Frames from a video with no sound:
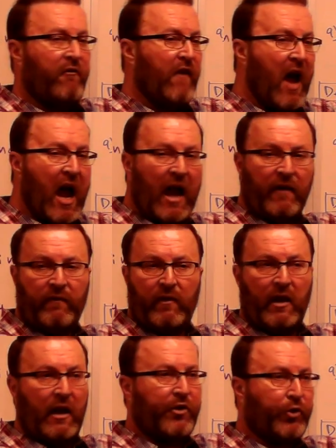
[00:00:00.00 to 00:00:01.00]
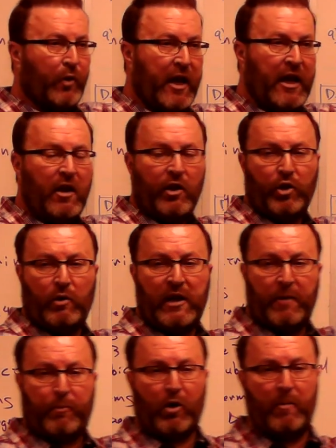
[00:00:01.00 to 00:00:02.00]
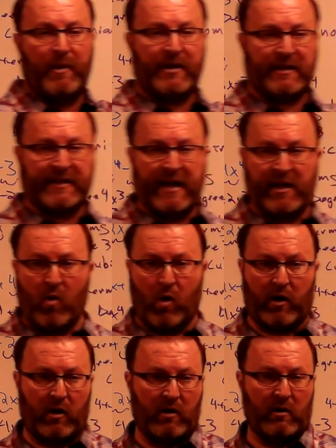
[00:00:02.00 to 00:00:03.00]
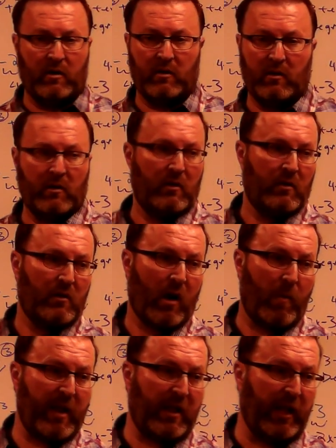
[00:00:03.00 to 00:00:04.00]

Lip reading: 5, and 3, you need to put them in descending order. Are we